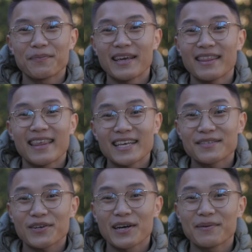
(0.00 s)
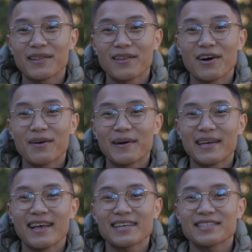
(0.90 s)
me. Thanks for coming along my
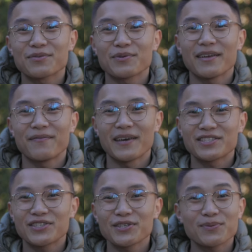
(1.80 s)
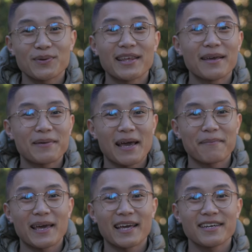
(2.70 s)
last 3 adventures with Hipcamp
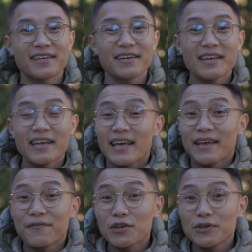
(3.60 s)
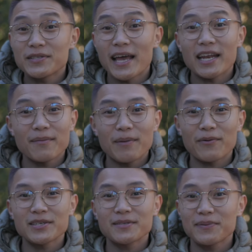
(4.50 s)
Canada. If you use any of my
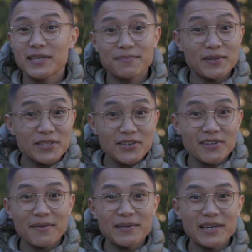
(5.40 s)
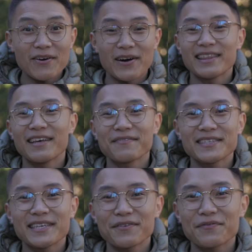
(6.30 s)
recipes, be sure to let me know. I'd love to
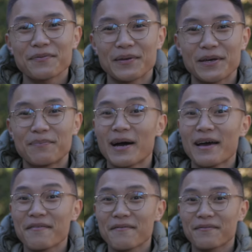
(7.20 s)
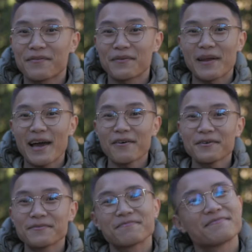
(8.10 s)
hear from you. But from now,
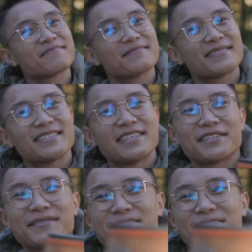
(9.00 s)
cheers.